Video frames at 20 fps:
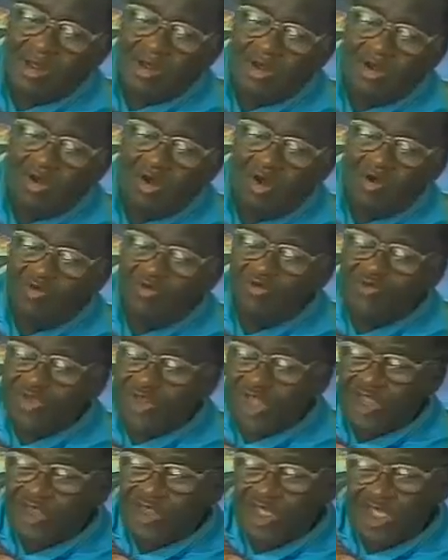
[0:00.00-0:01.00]

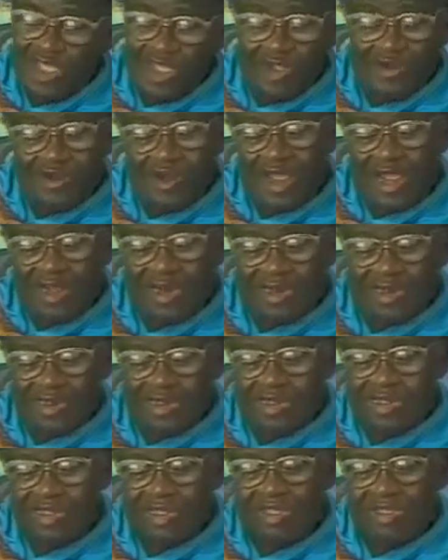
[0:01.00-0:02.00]
often
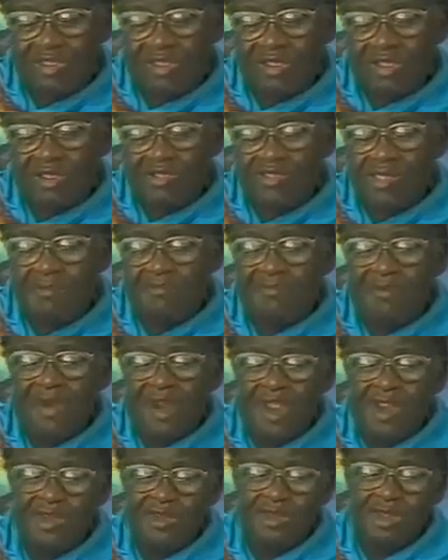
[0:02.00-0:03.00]
heralds the
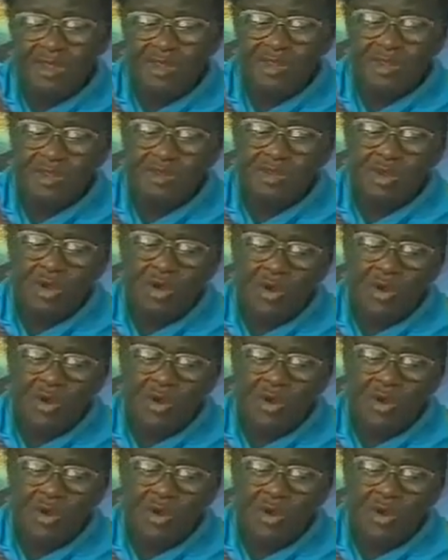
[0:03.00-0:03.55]
brightest dawn.